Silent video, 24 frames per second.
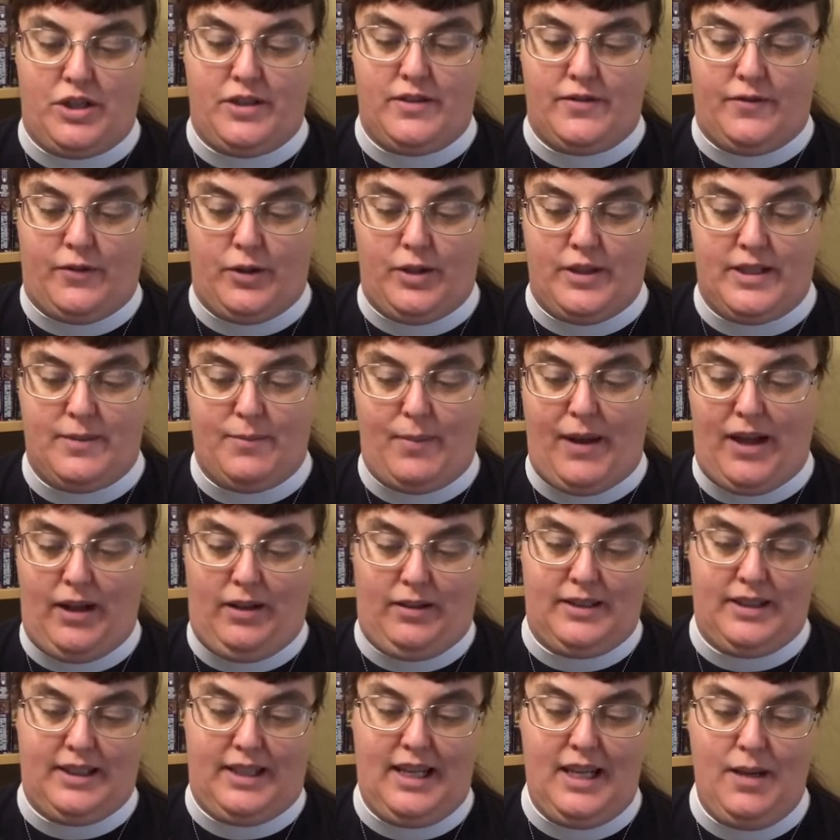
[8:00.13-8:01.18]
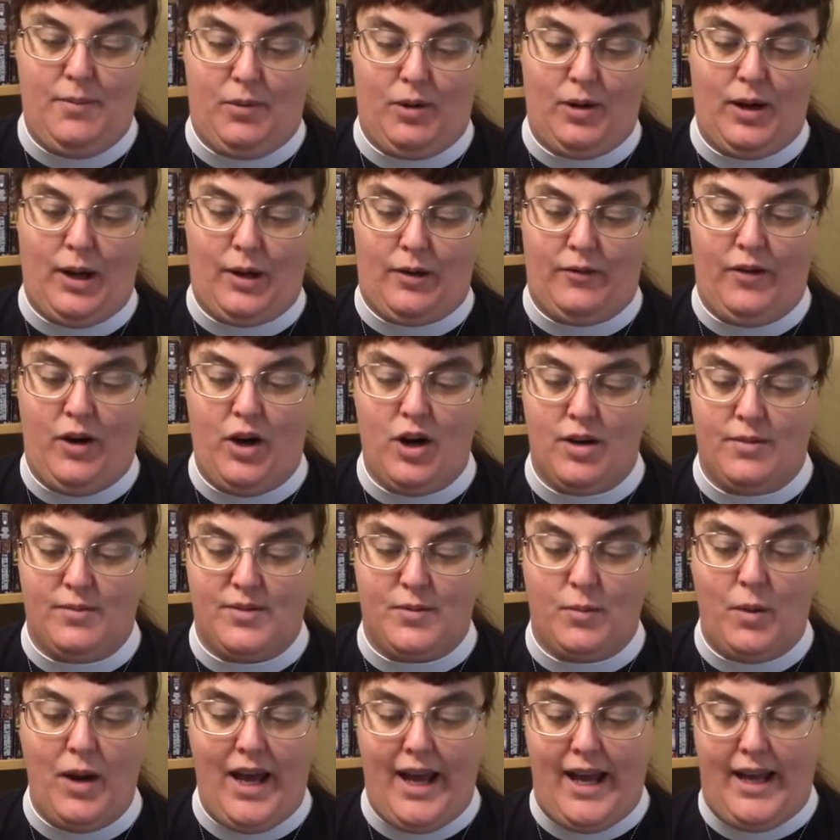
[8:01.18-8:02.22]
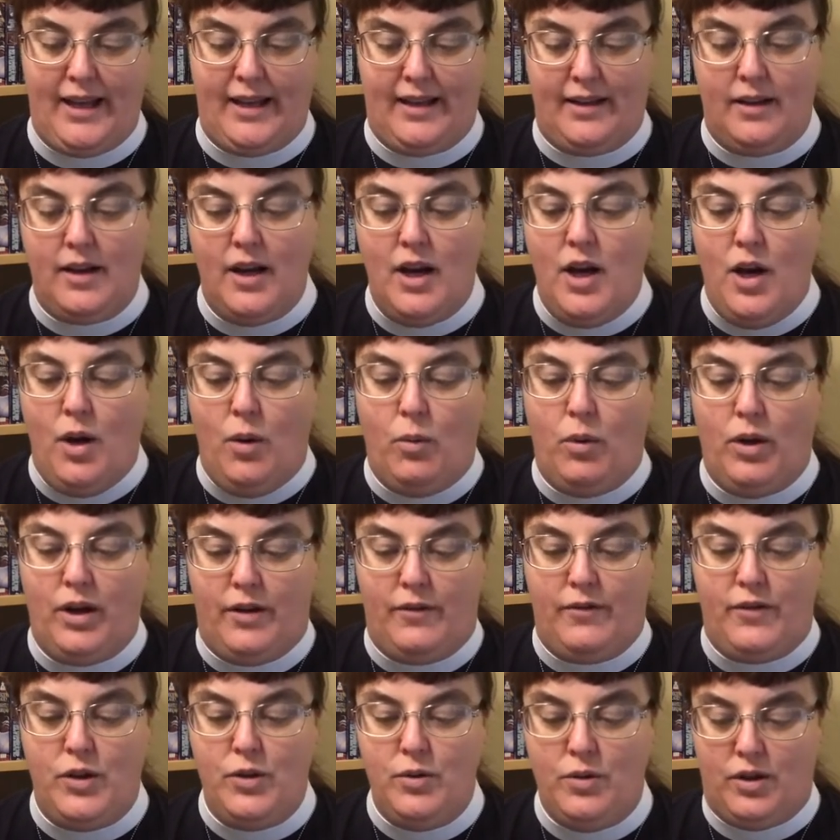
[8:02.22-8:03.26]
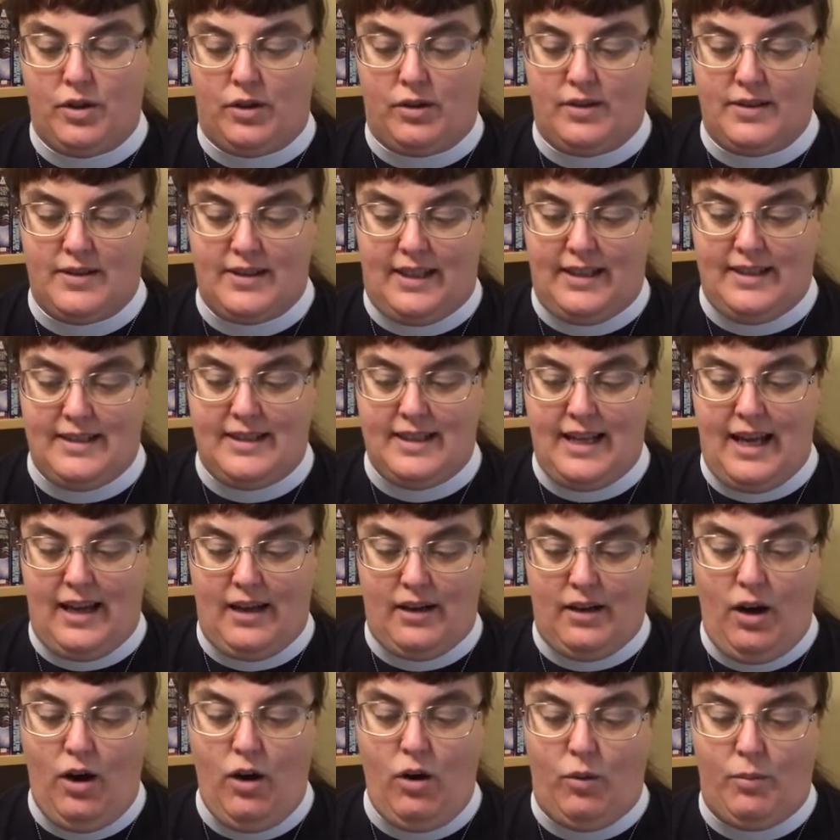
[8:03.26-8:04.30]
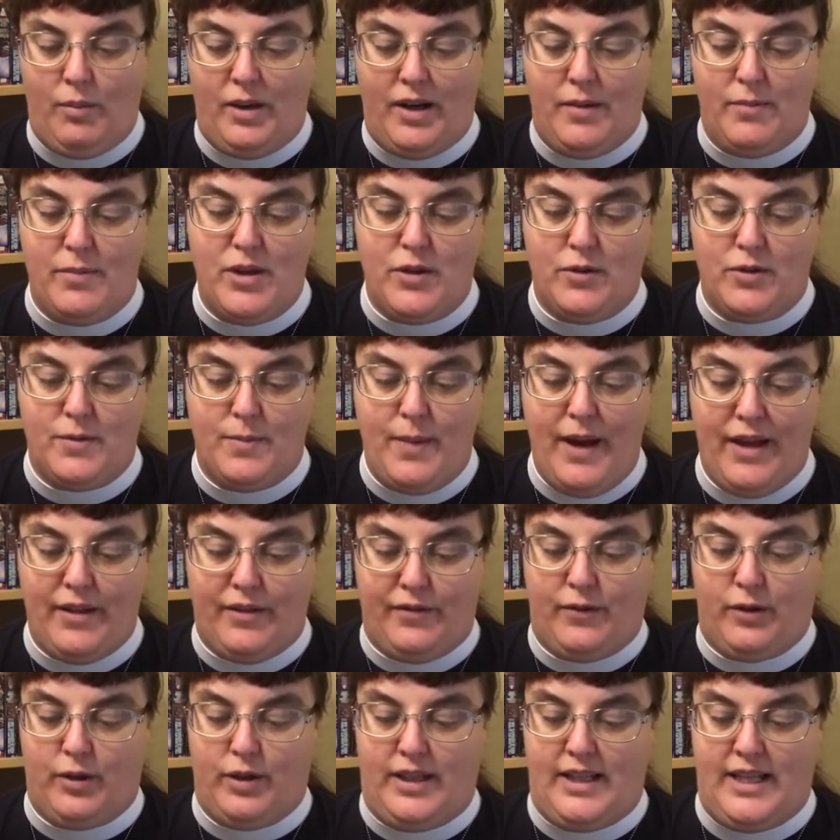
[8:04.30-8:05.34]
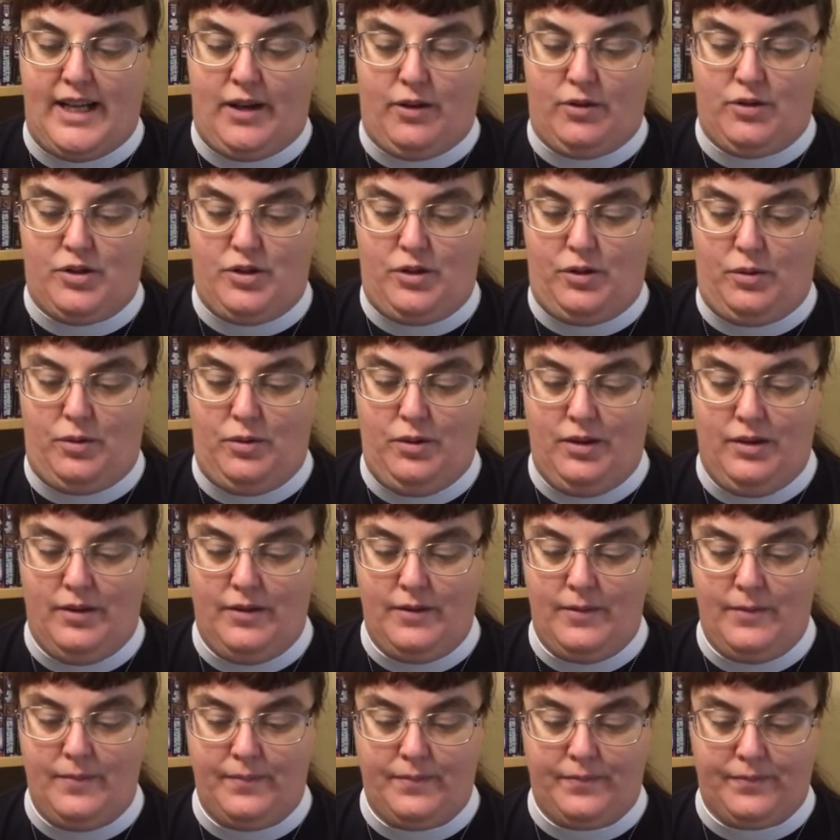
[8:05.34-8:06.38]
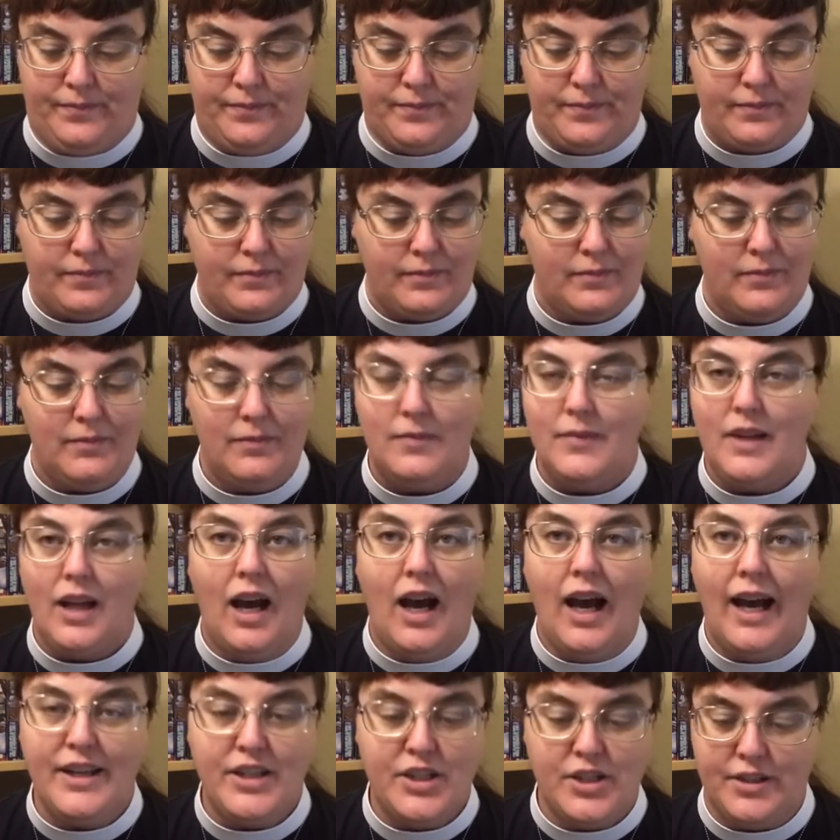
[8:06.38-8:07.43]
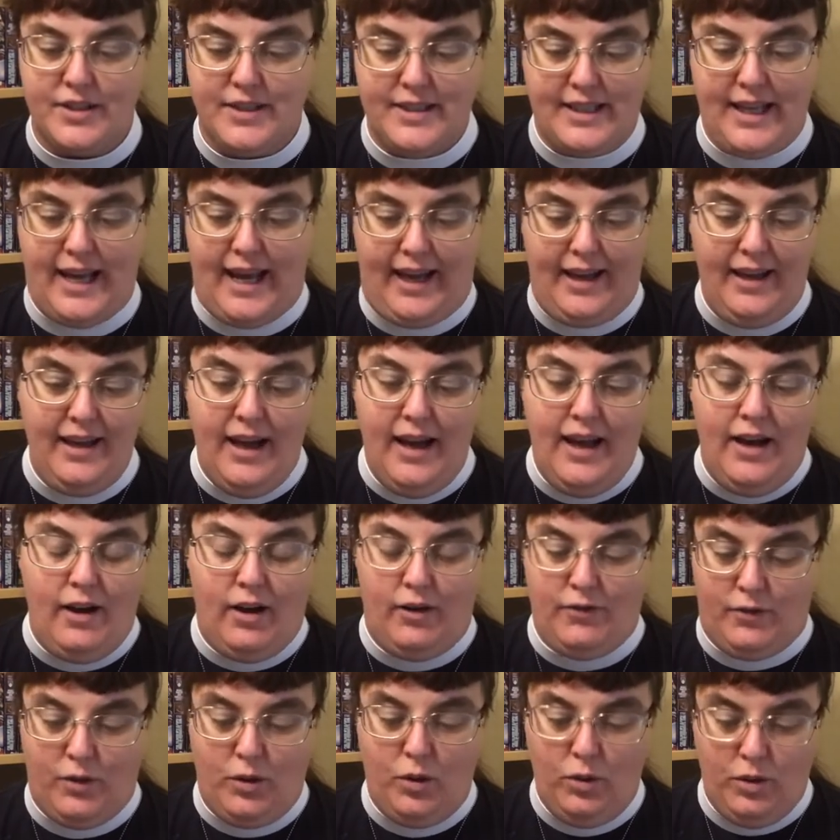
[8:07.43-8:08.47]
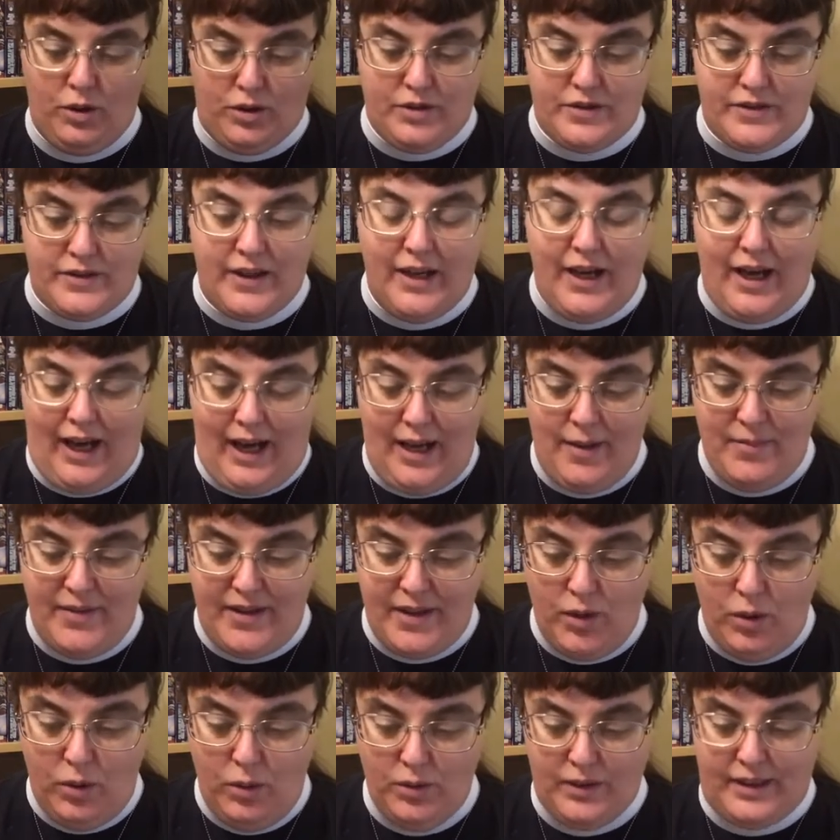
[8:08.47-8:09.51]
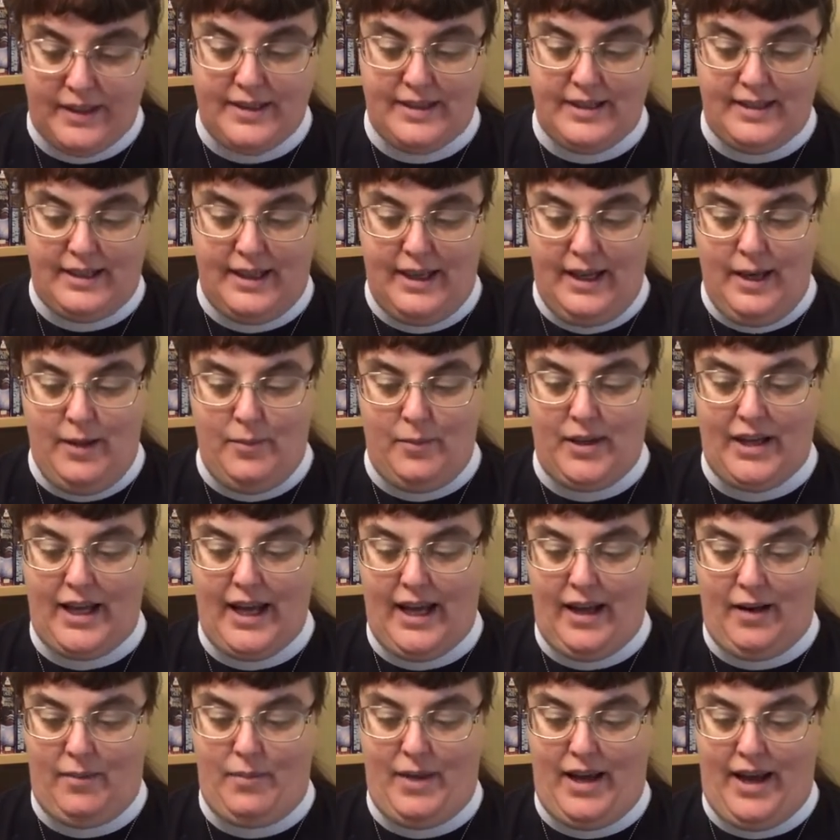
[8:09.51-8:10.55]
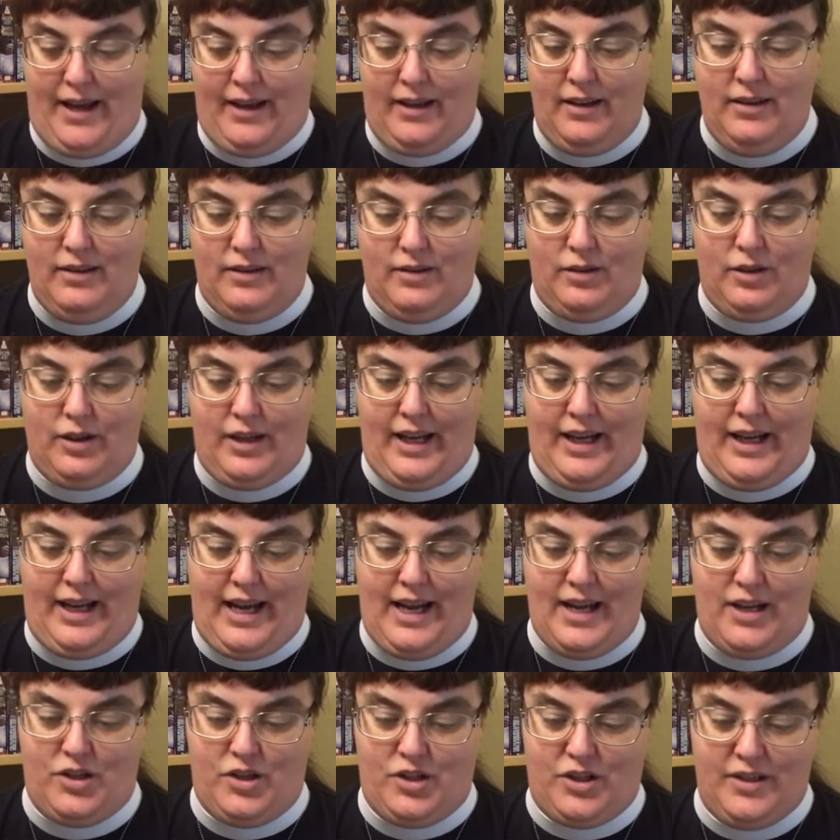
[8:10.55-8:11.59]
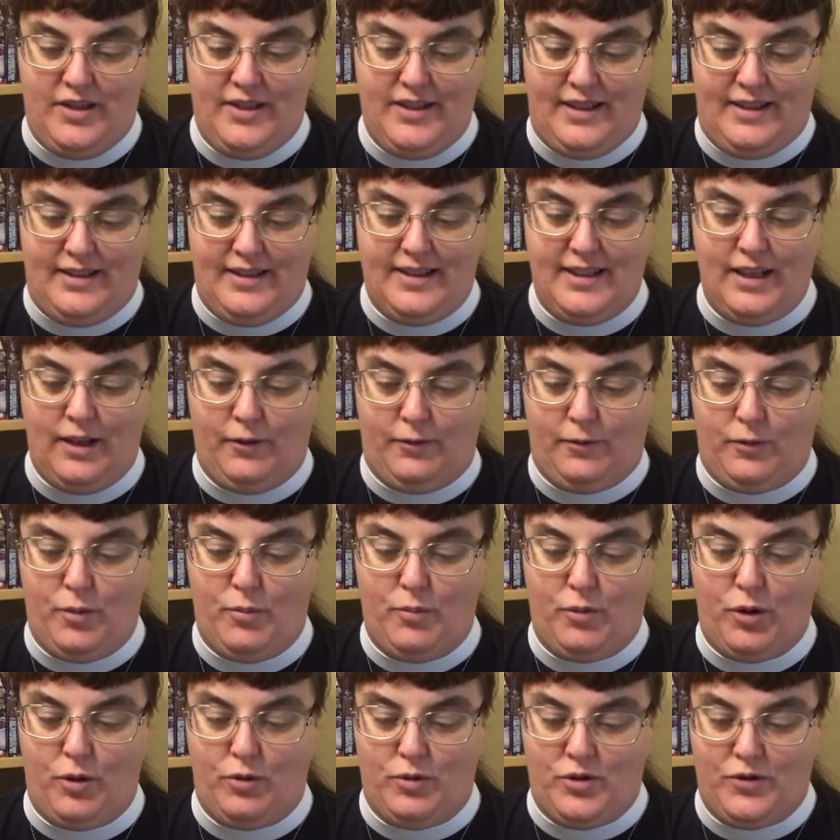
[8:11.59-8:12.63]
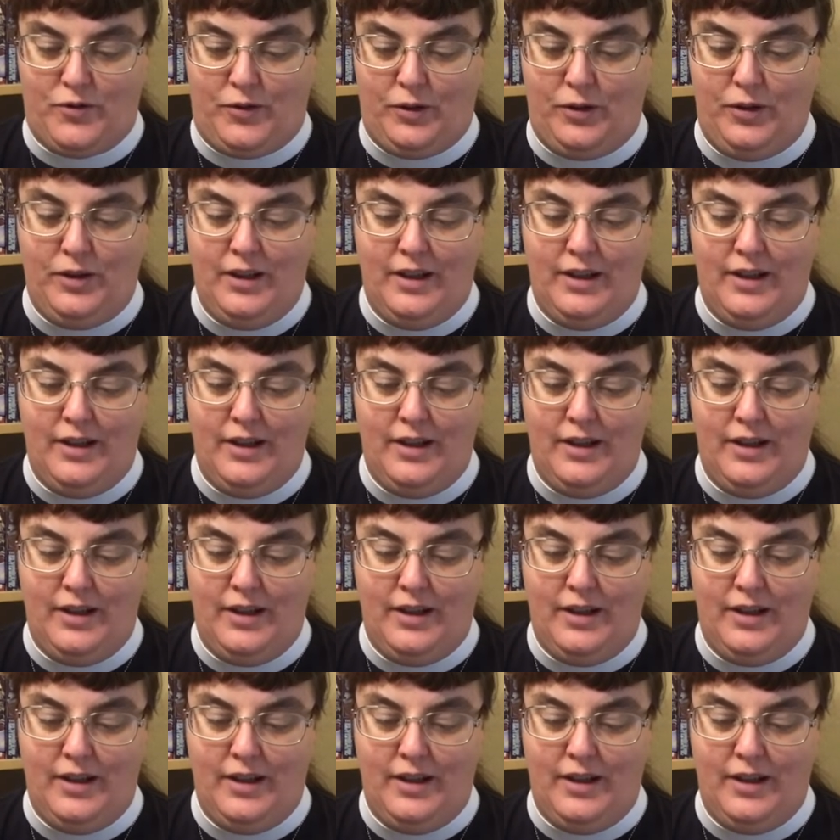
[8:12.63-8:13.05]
for a spell to keep her out of harm's way, and one of you girls can stay at home and amuse Beth for a day or two." "I shall stay, of course. I'm the oldest," began Meg, looking anxious and self-reproachful.